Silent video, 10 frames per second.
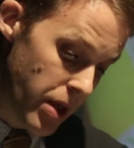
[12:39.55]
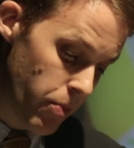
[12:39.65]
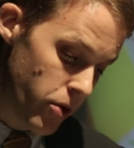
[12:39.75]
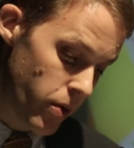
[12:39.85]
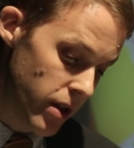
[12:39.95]

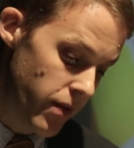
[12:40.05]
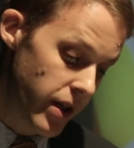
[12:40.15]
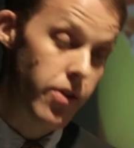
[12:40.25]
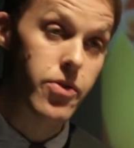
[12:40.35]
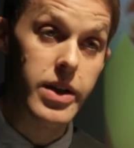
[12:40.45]
people who were
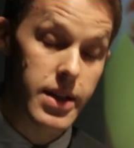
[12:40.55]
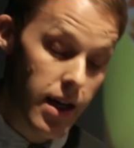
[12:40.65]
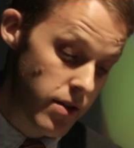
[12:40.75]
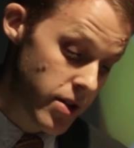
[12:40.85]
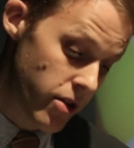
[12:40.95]
living in 3
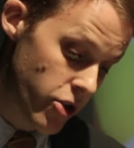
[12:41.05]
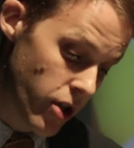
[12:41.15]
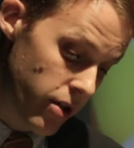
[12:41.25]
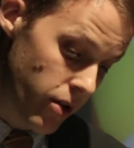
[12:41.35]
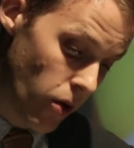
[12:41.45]
towns near
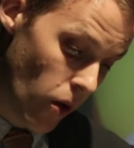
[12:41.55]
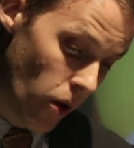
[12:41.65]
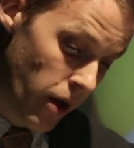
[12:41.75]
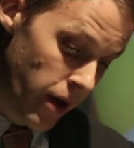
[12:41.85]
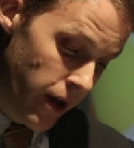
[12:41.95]
Charles de Gaulle.